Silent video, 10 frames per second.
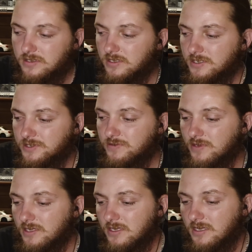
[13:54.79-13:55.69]
This is
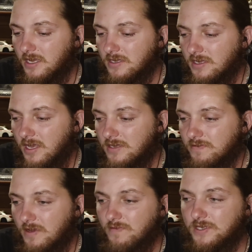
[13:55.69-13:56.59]
what I
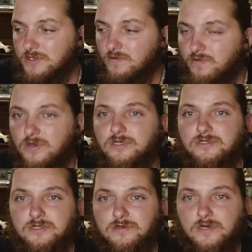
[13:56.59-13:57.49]
find myself wanting
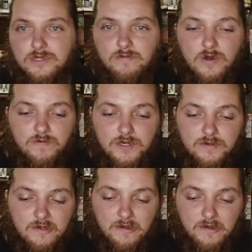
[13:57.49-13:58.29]
to do at the moment,